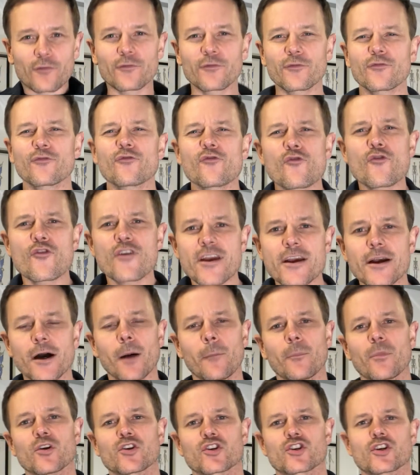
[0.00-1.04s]
Free up
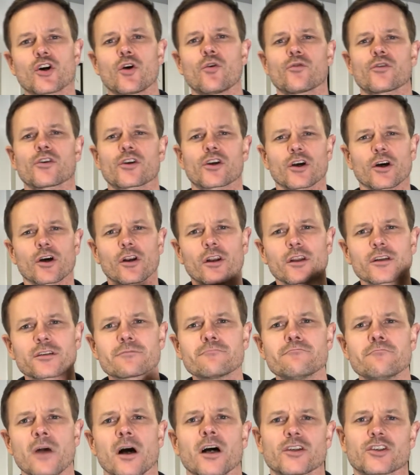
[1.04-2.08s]
the shoulder girdle as
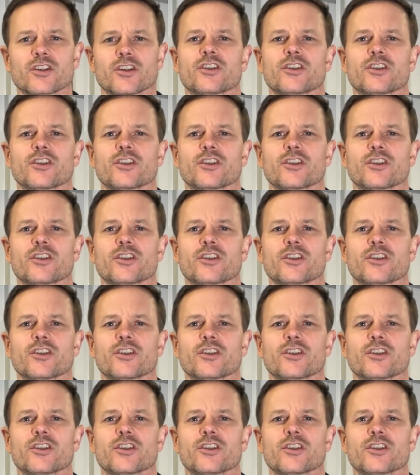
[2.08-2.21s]
much